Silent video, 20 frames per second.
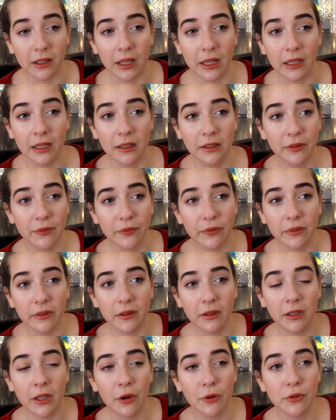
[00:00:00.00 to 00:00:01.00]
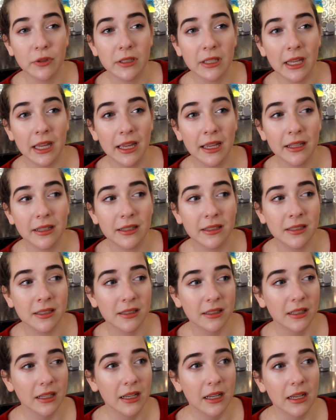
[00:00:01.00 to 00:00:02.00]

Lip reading: Like, those kids